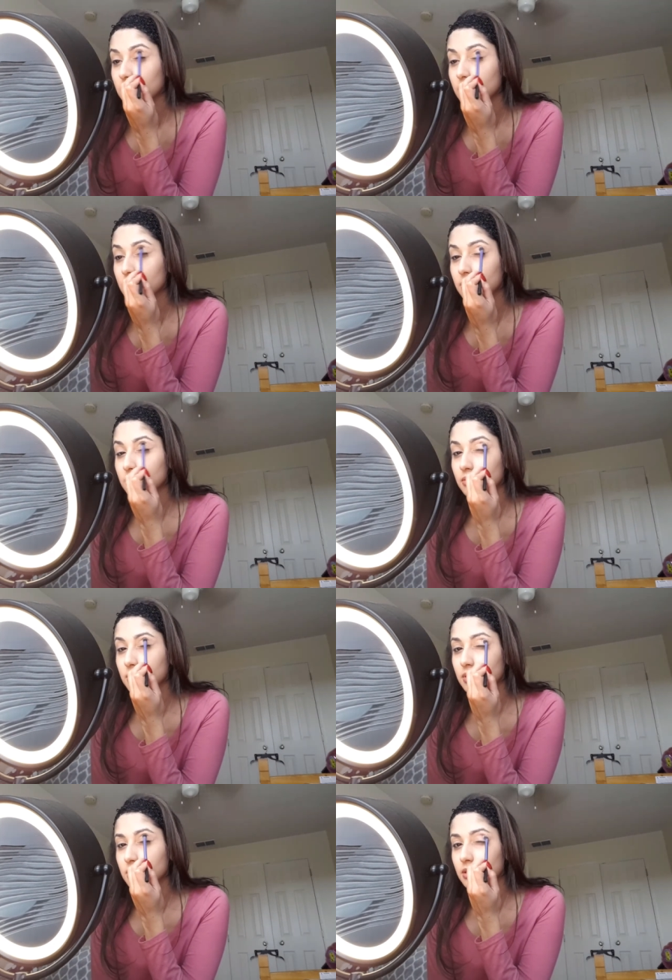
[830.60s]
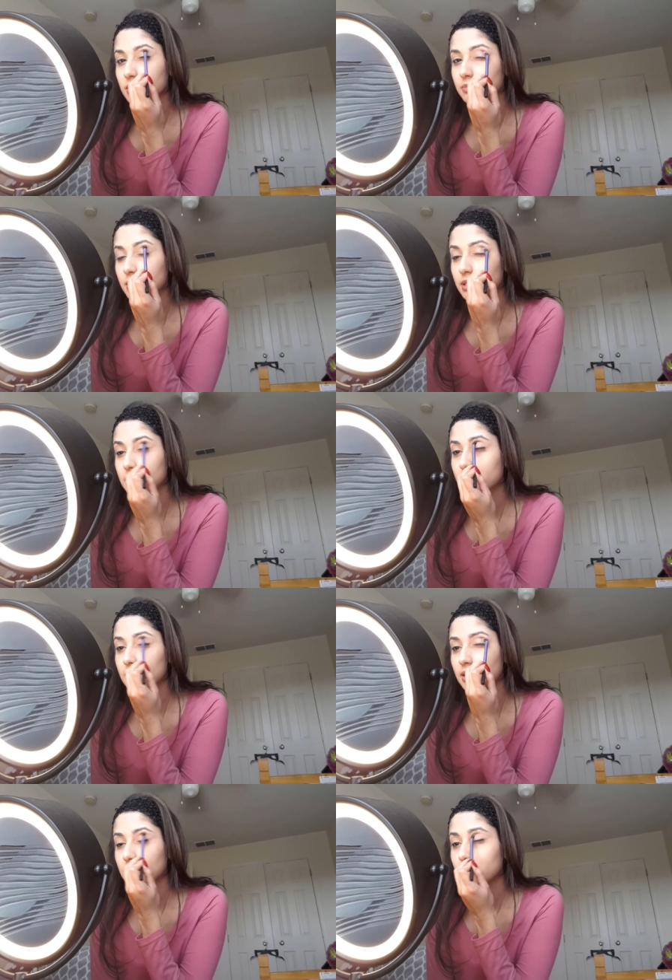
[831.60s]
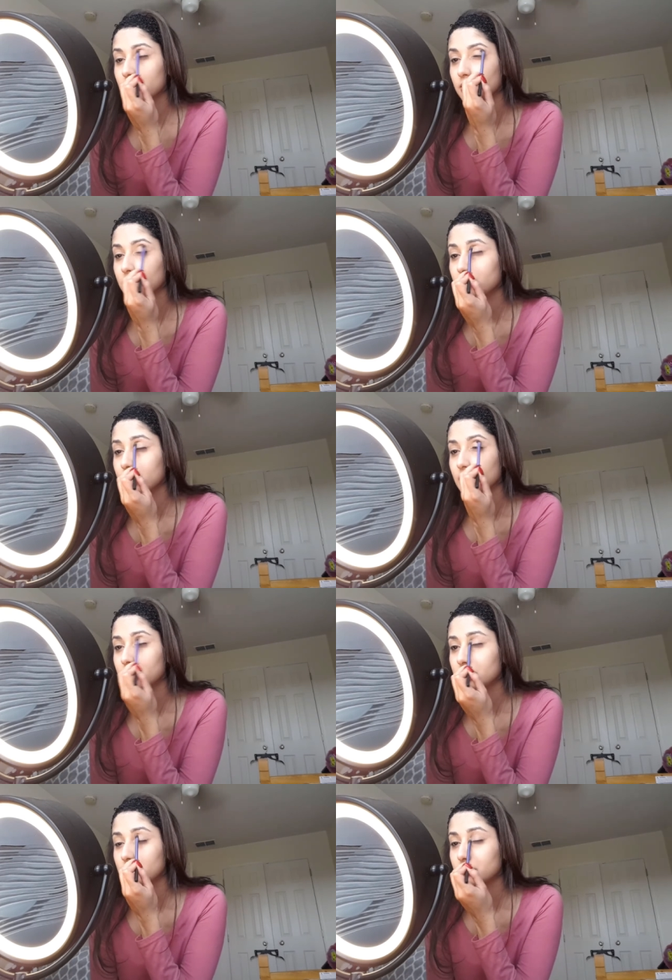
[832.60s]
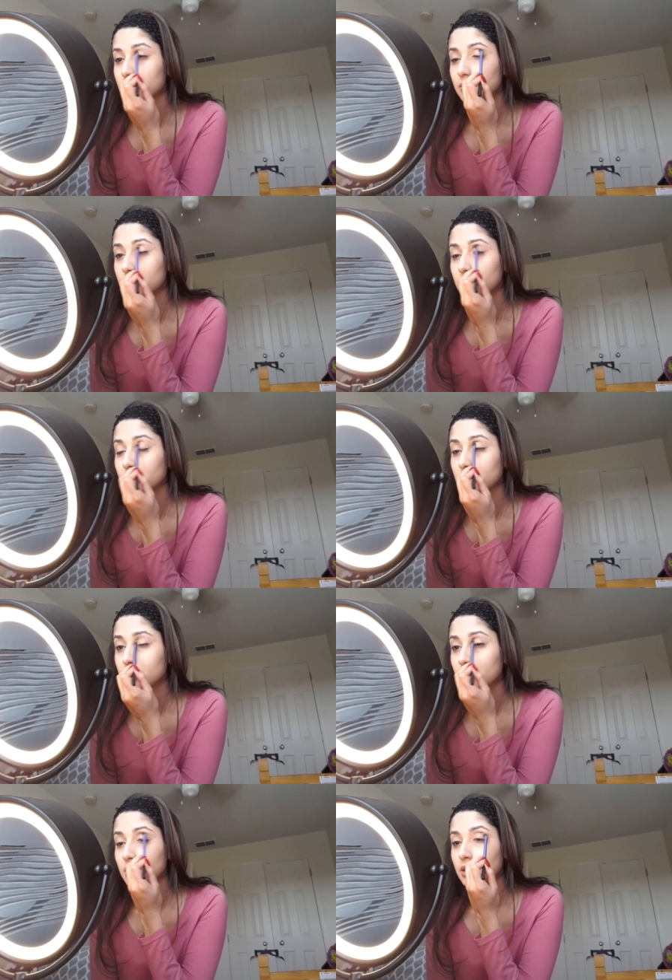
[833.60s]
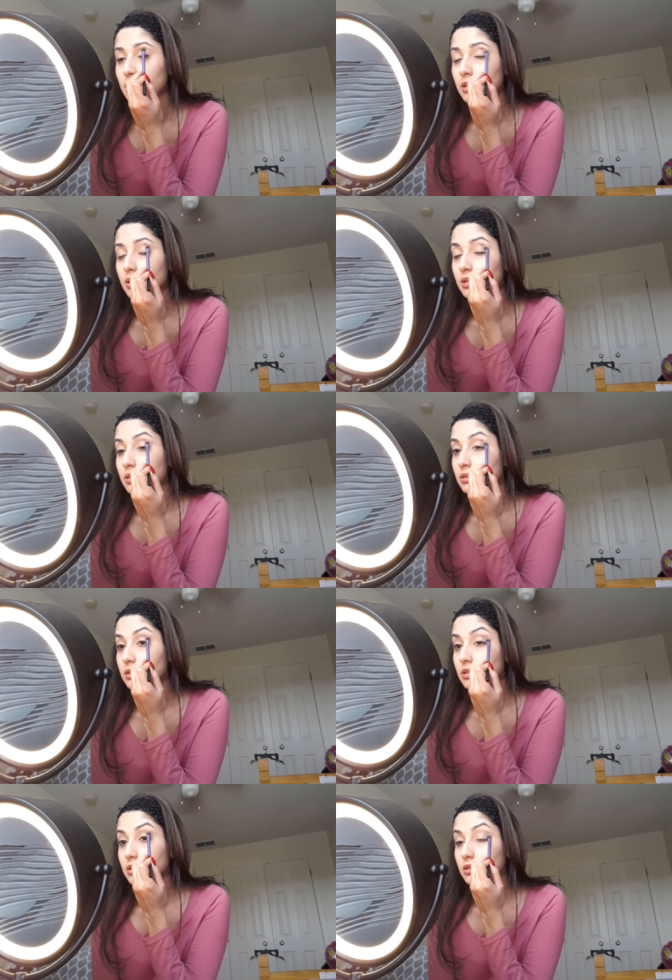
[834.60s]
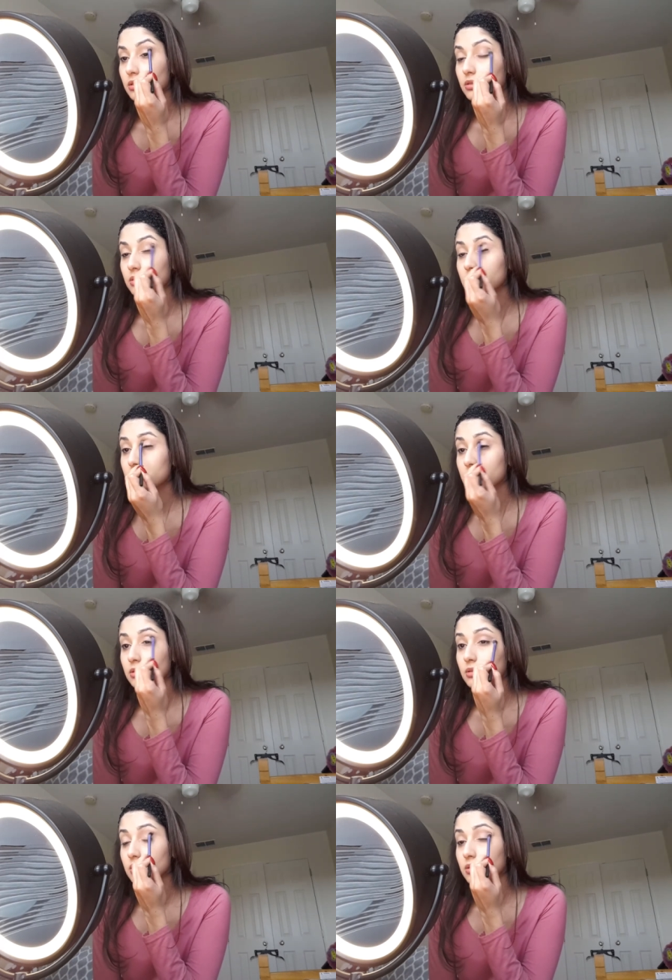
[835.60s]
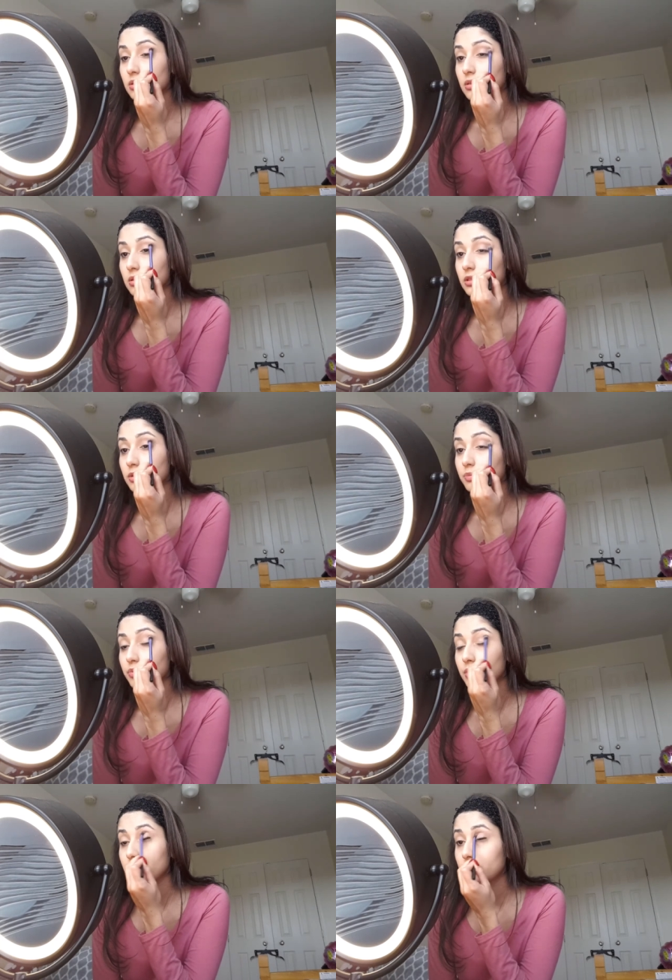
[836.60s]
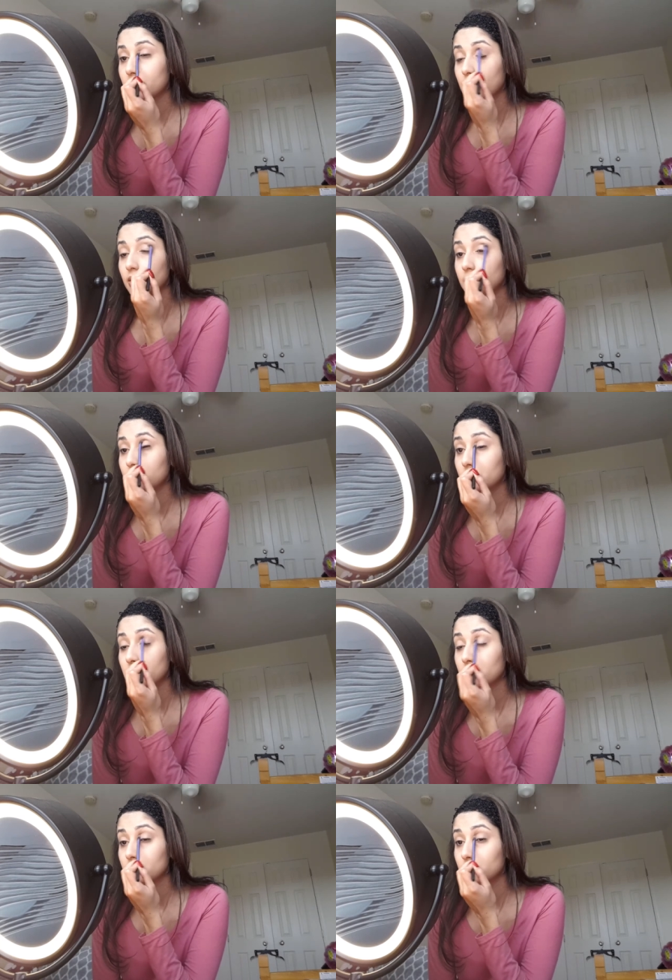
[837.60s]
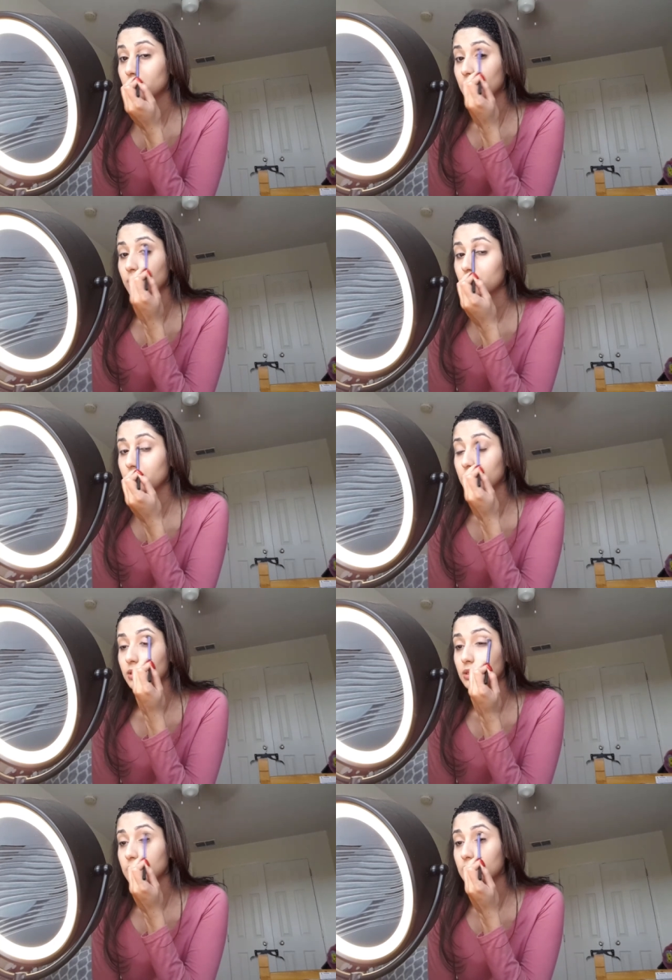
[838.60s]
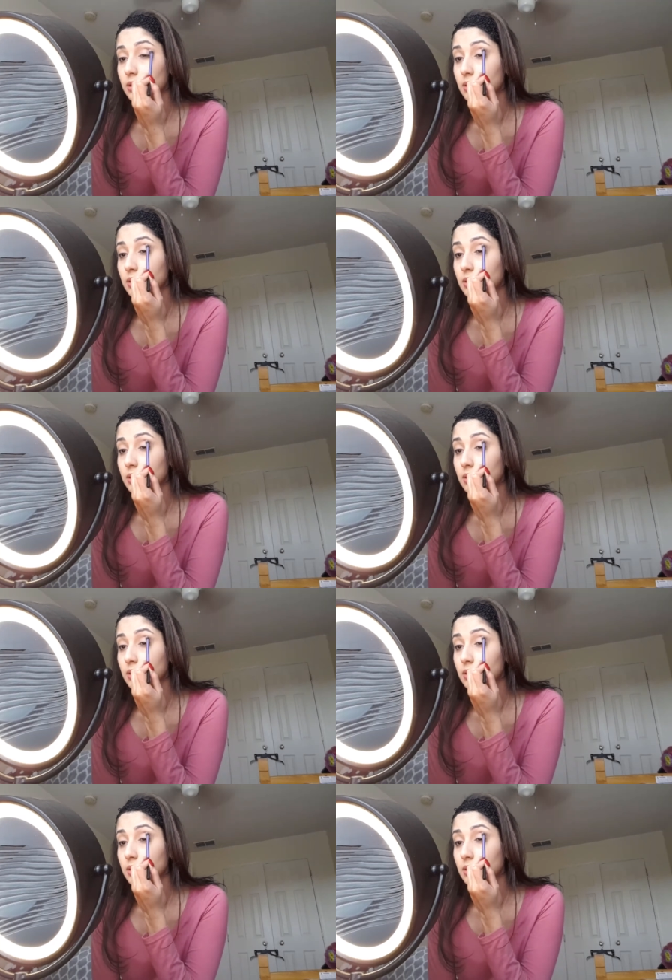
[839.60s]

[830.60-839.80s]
So this is basically what I do. Just spread it out through the whole crease.